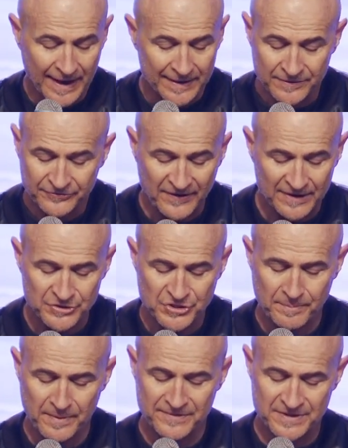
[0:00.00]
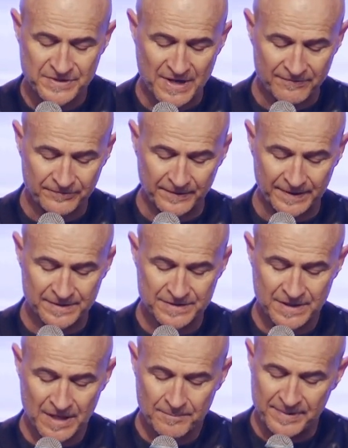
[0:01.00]
and the fellowship of His
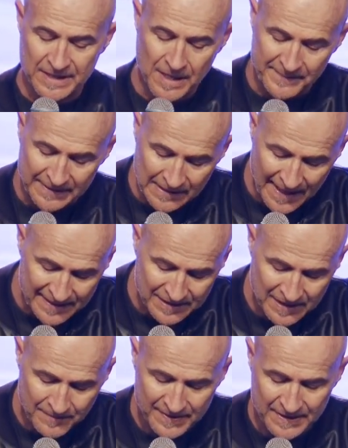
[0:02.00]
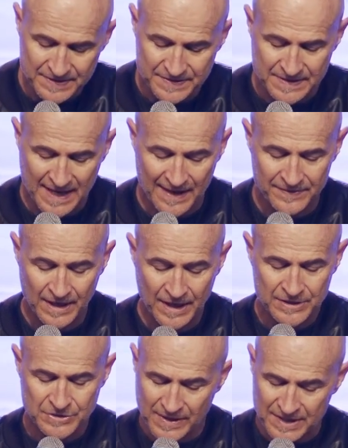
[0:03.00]
sufferings, becoming like Him in His
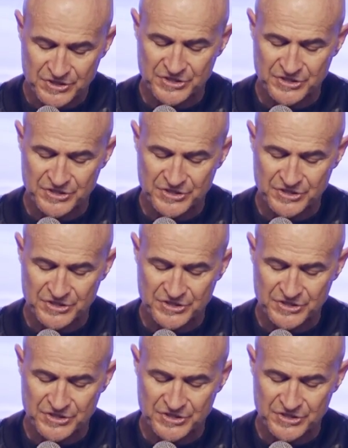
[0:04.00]
death so that